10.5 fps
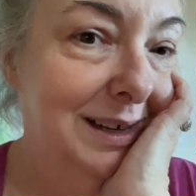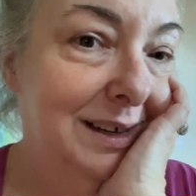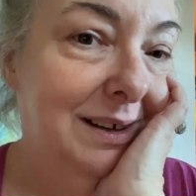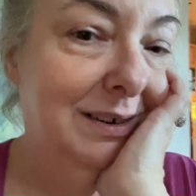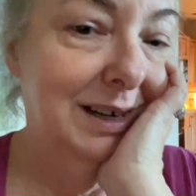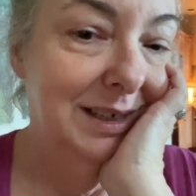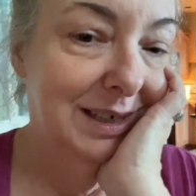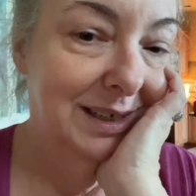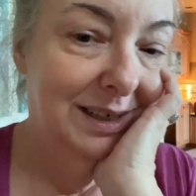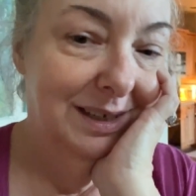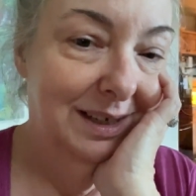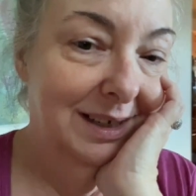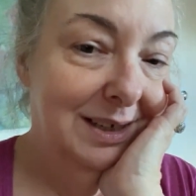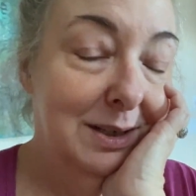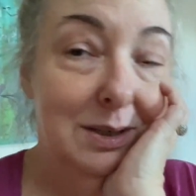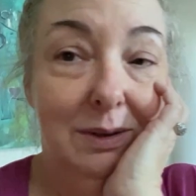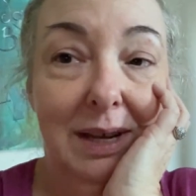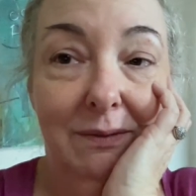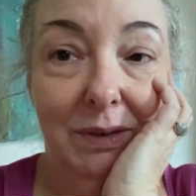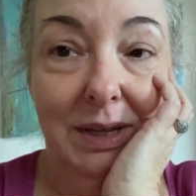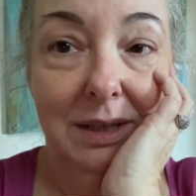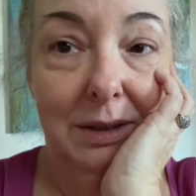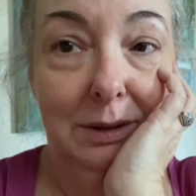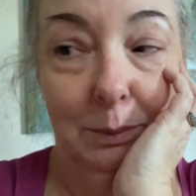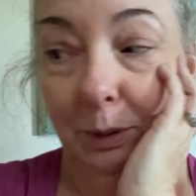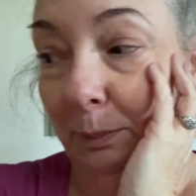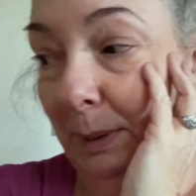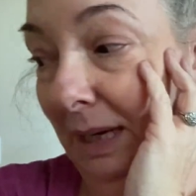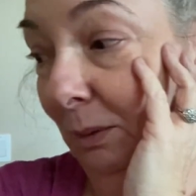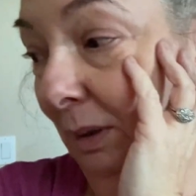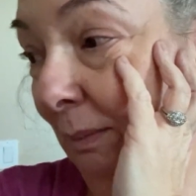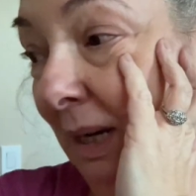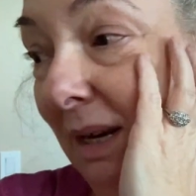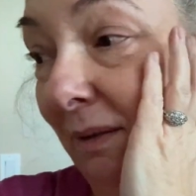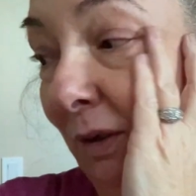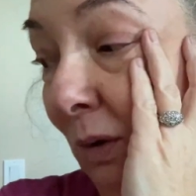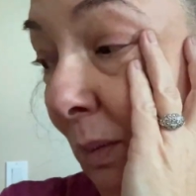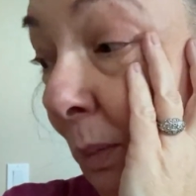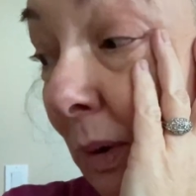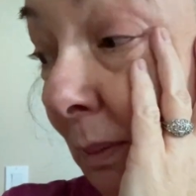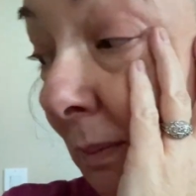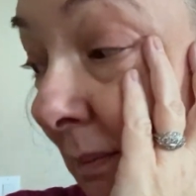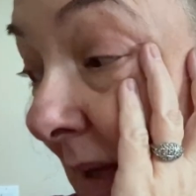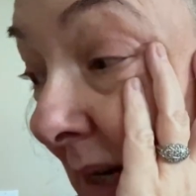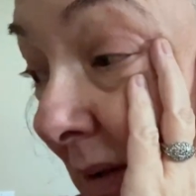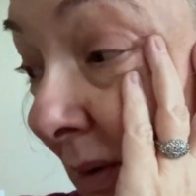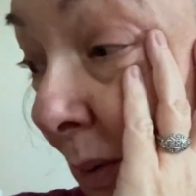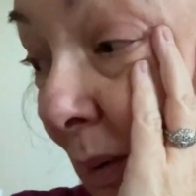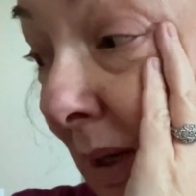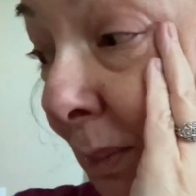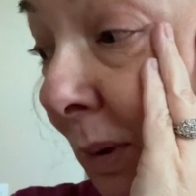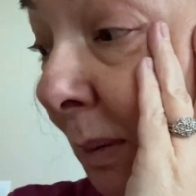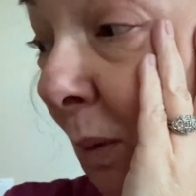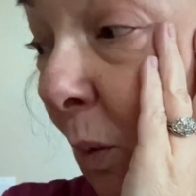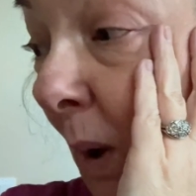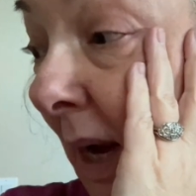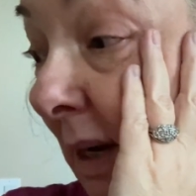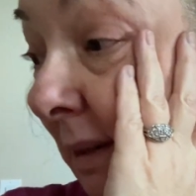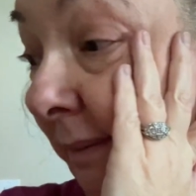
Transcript: all right. Still can't find the little blue penguin. My nephews put him, I don't know where they put him away.